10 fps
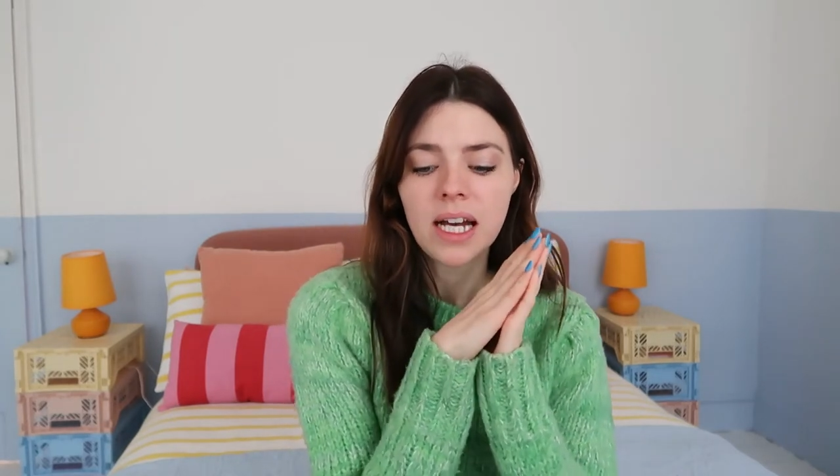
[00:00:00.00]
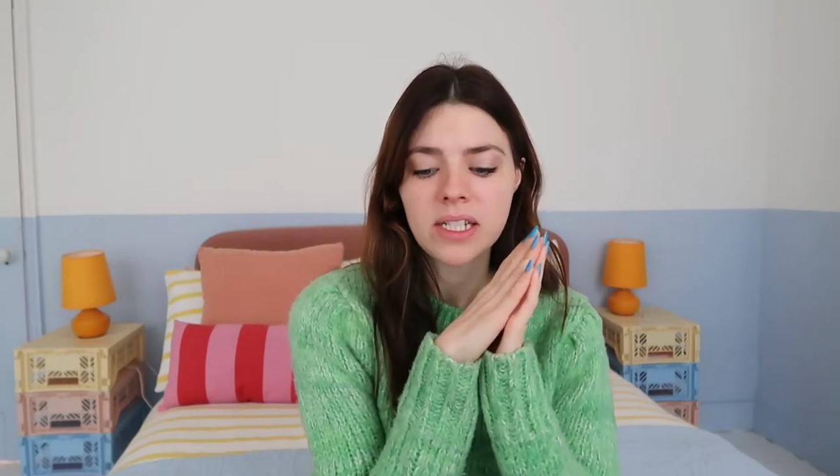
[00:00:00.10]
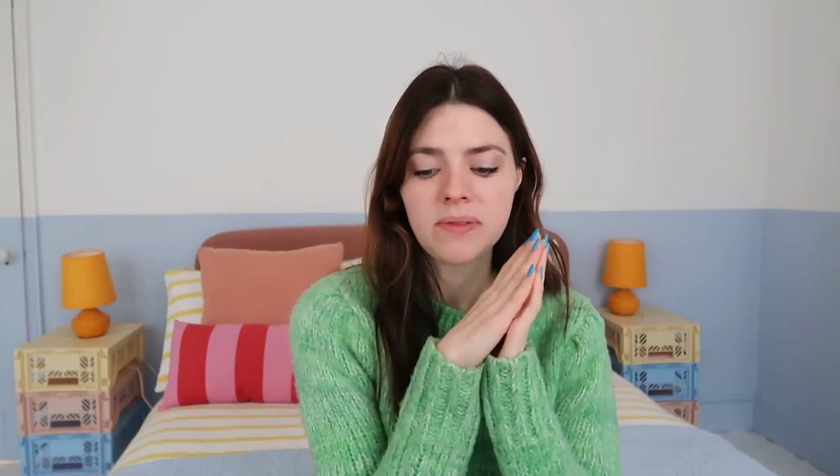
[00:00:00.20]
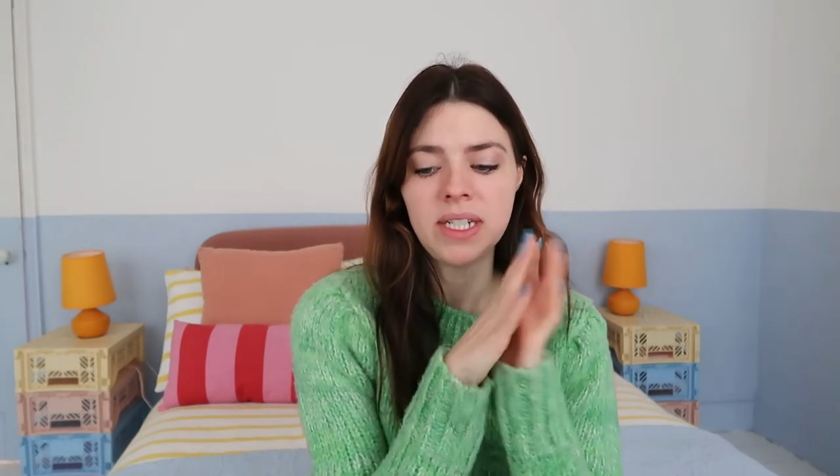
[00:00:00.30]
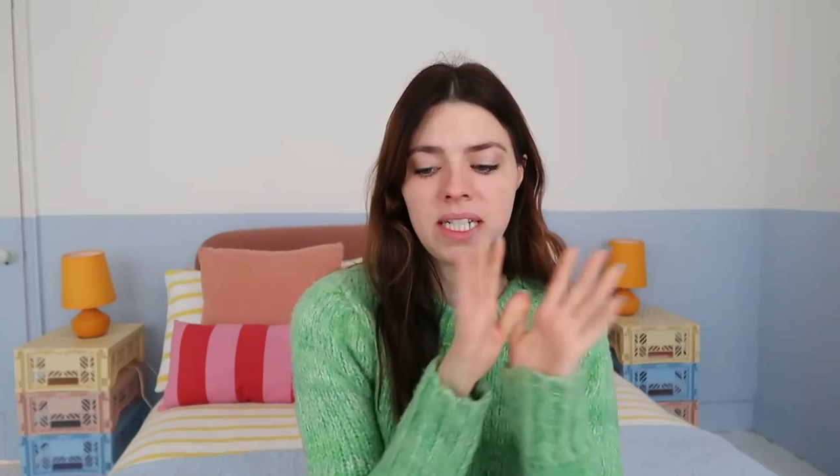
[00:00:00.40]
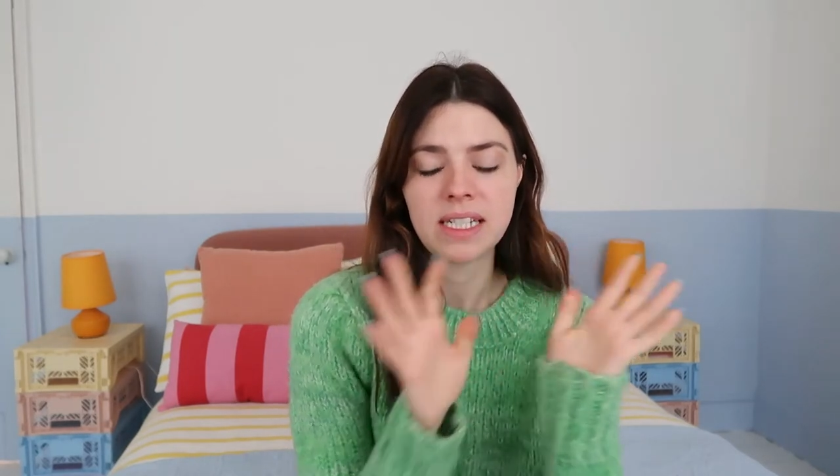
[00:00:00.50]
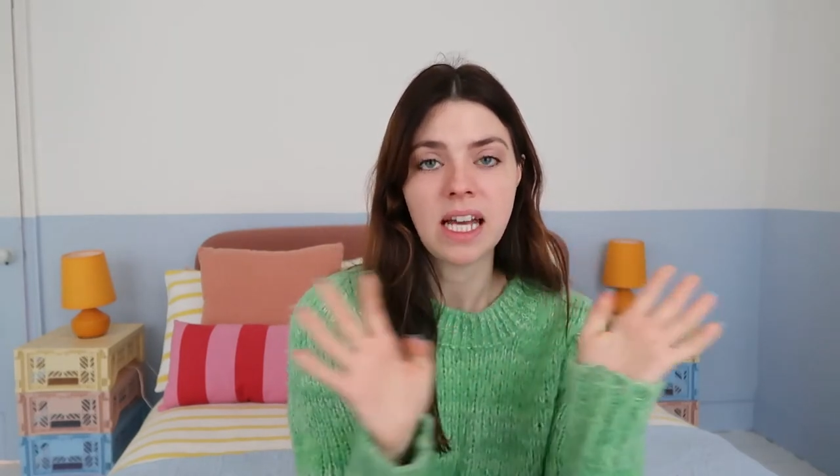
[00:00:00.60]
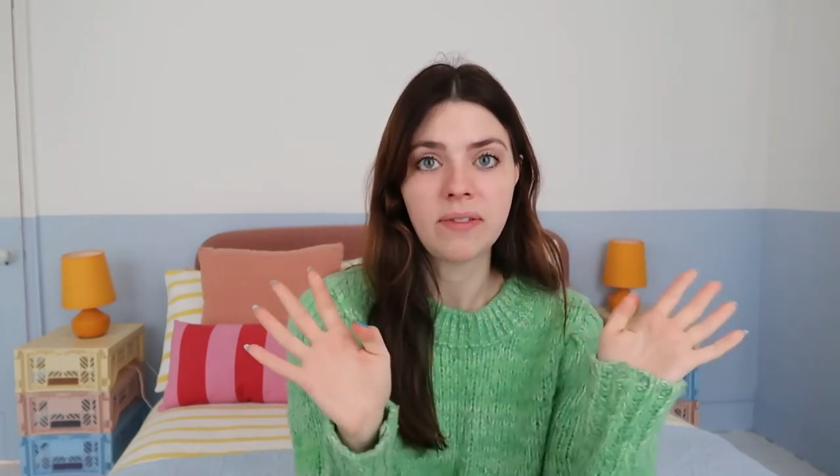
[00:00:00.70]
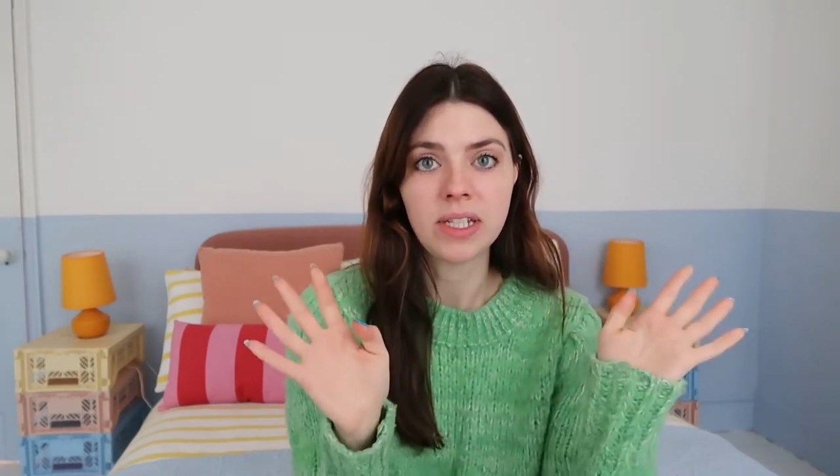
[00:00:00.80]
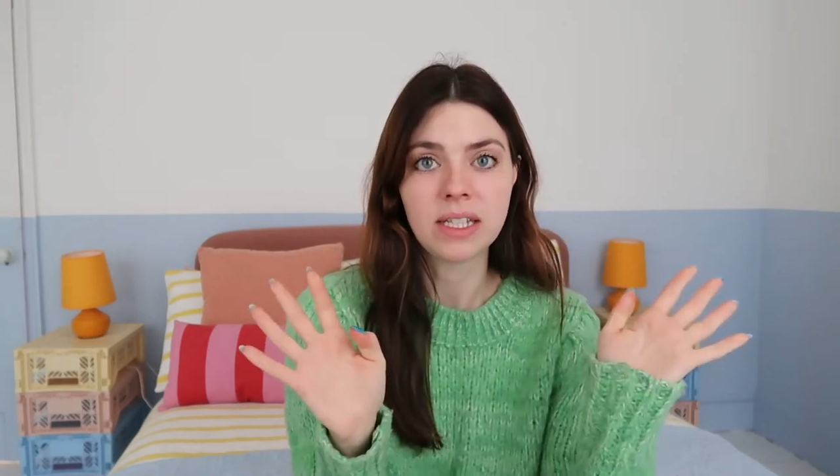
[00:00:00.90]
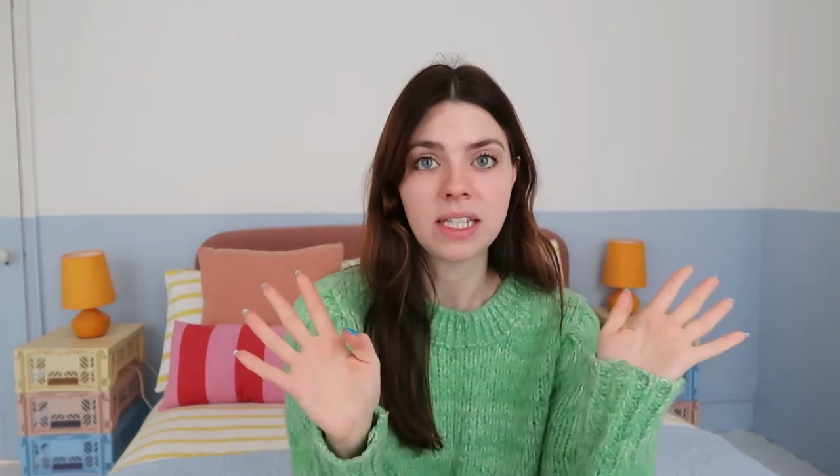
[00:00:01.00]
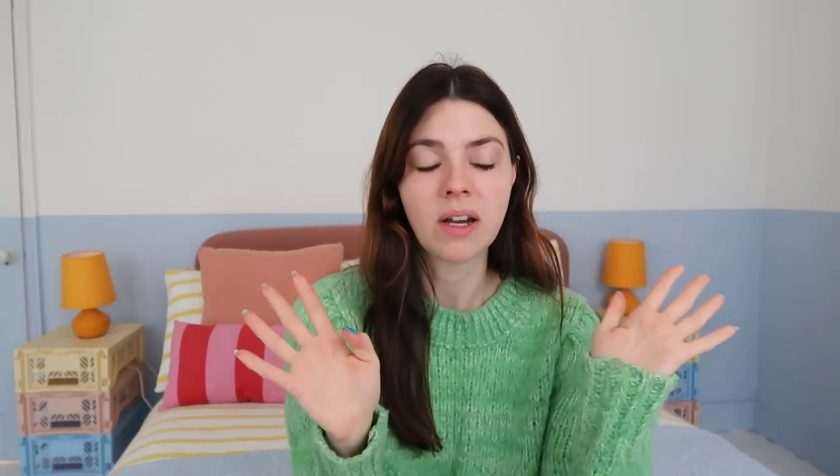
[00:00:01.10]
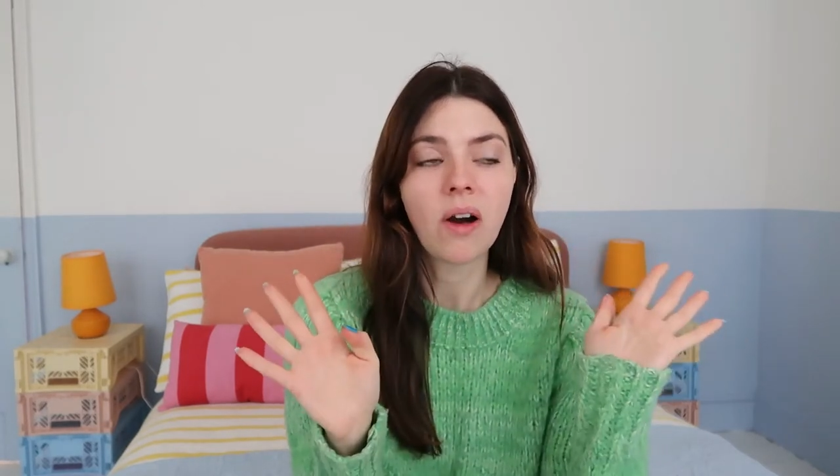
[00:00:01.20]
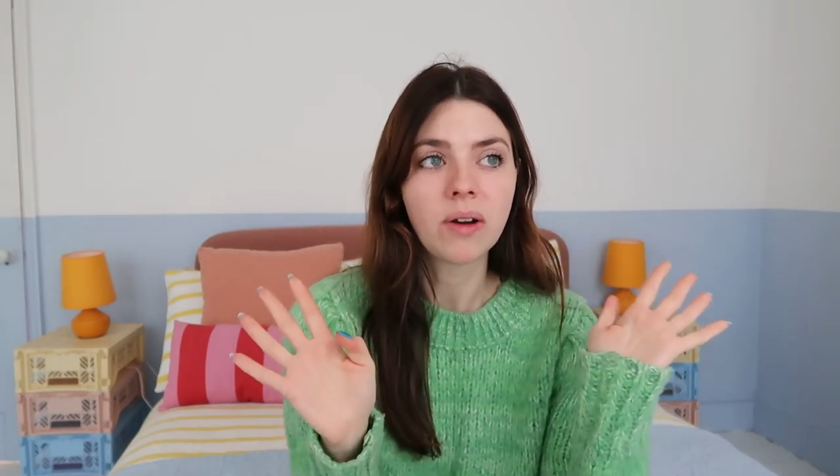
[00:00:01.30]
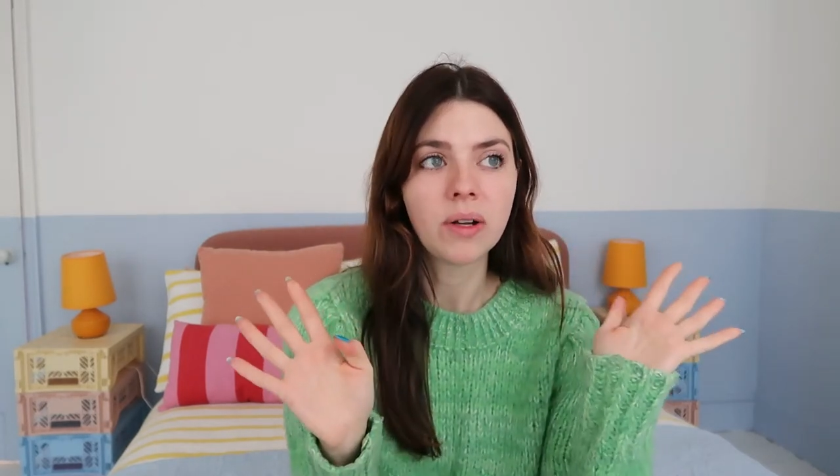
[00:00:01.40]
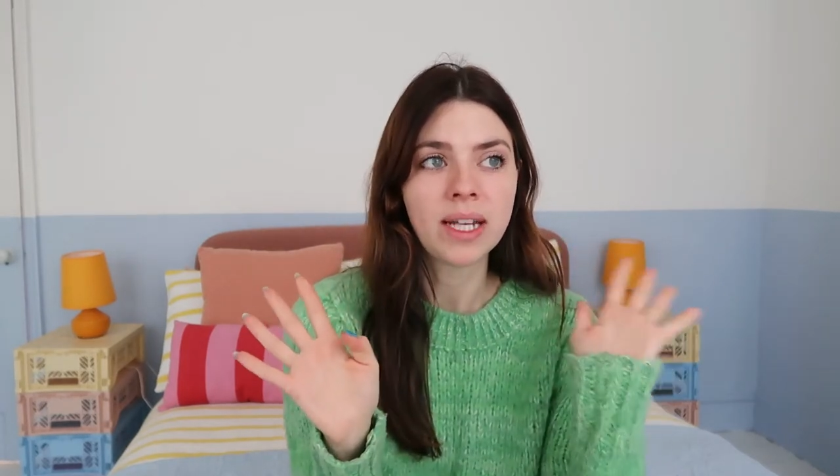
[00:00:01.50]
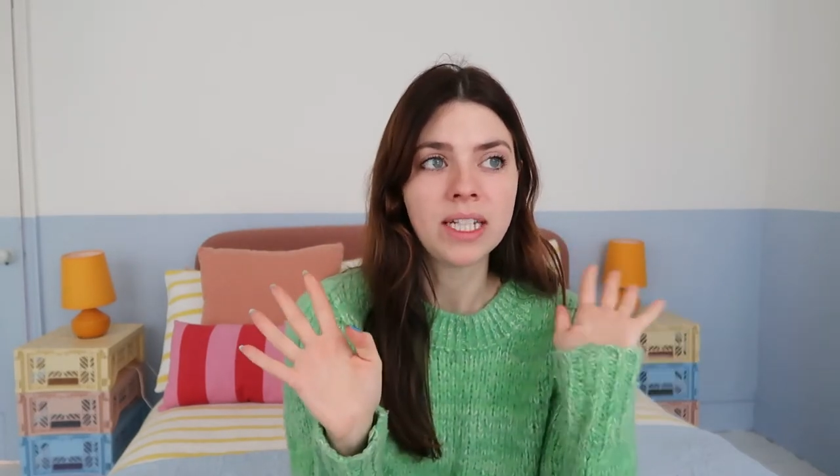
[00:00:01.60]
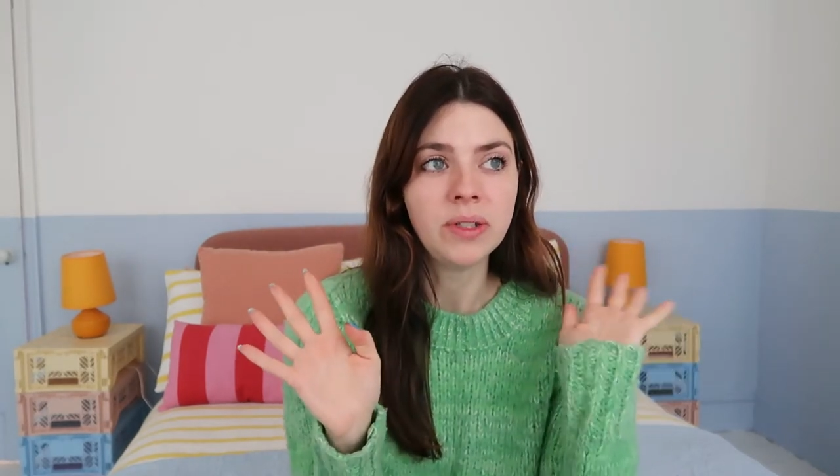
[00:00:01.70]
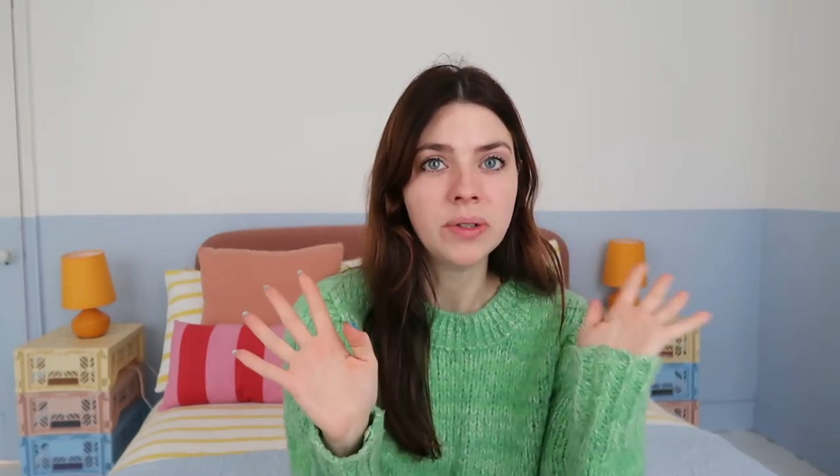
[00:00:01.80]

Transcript: don't really like to have any